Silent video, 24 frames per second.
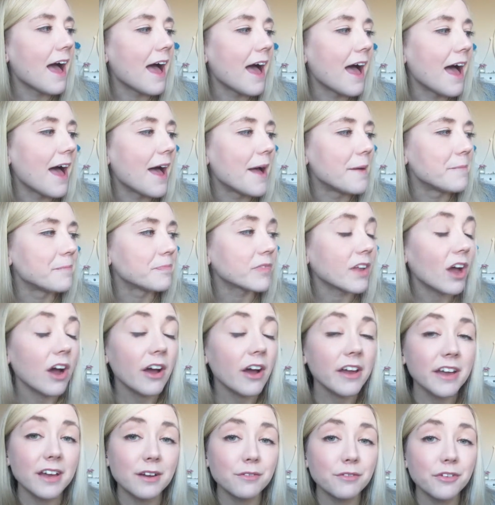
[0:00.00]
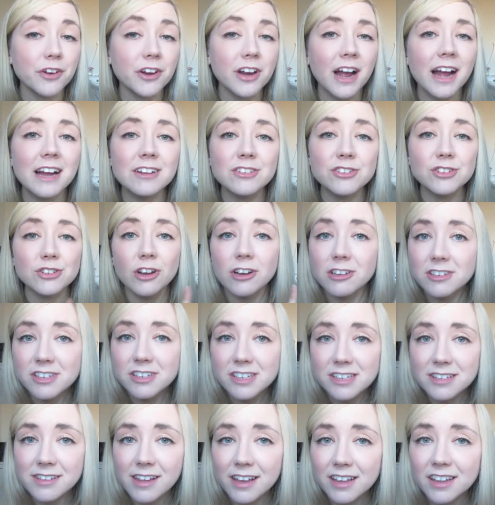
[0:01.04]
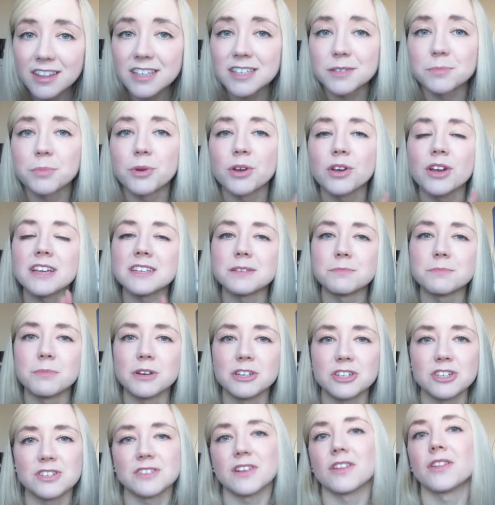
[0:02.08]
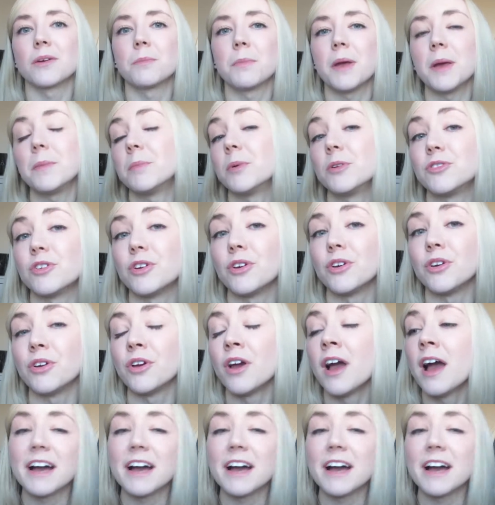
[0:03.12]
Um, however, I do not dislike this book as much as other people do.